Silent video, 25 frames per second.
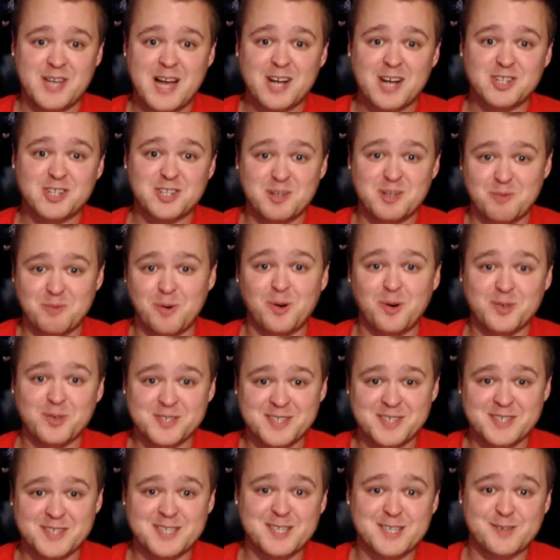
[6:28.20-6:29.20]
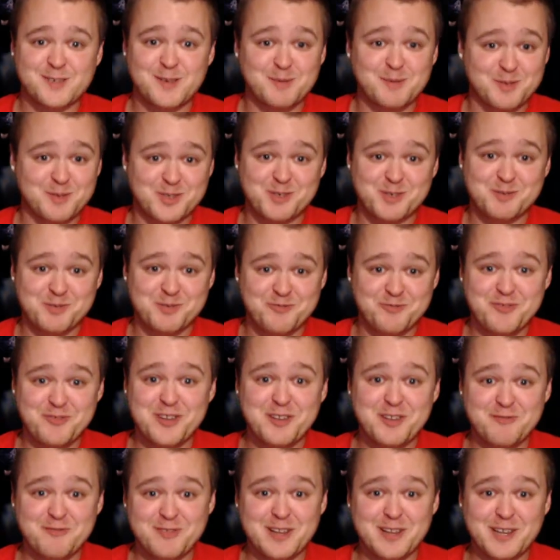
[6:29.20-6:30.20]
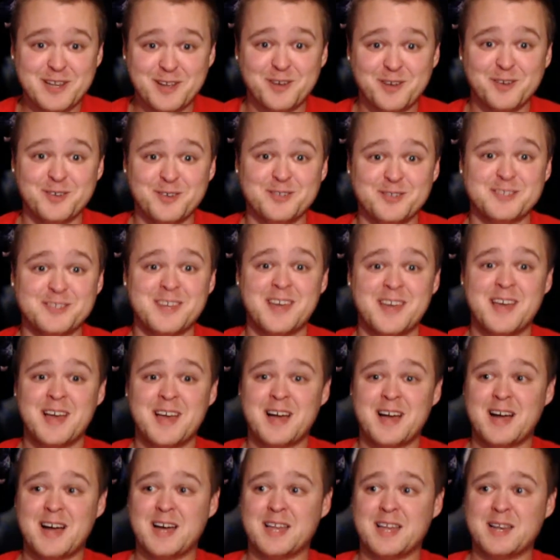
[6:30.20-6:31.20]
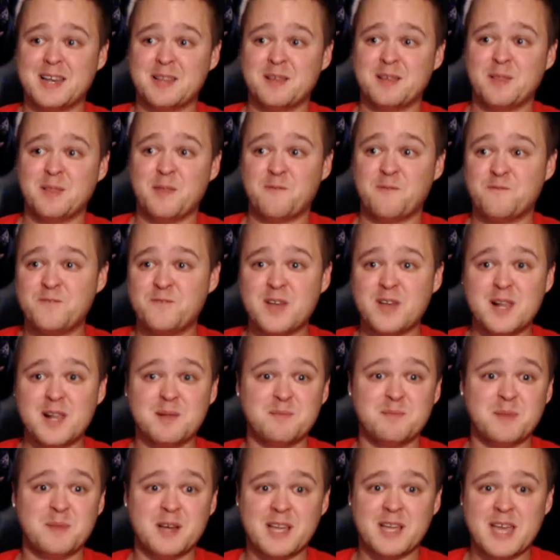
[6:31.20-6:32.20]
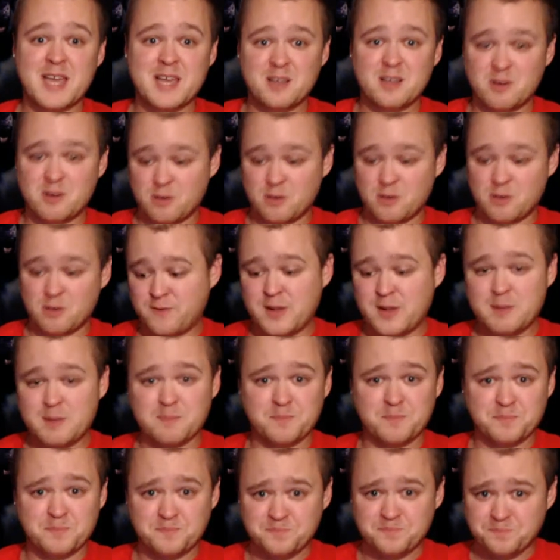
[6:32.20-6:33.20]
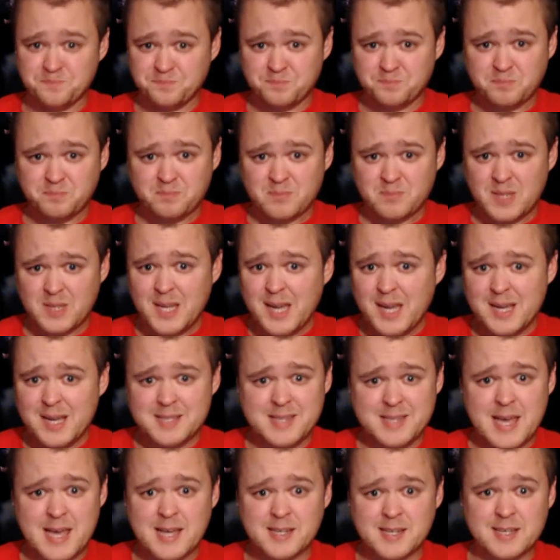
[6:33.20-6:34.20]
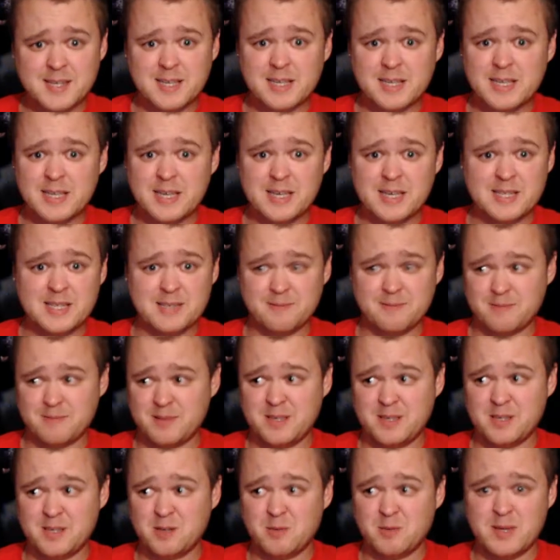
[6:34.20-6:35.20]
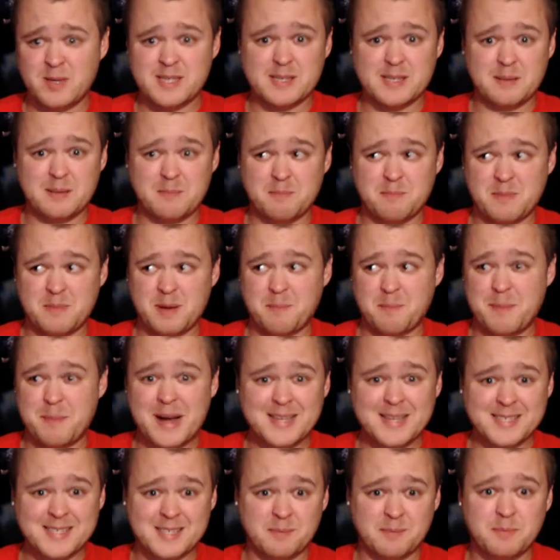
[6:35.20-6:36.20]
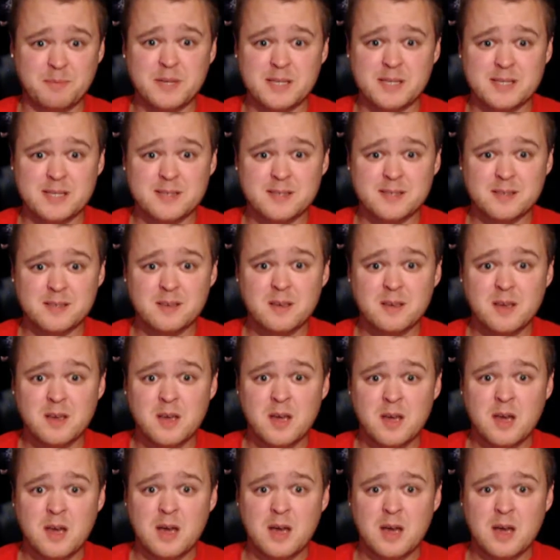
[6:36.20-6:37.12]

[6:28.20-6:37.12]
she actually was in this film. She was really really good. And the film again, the film technically is you know it's a masterpiece.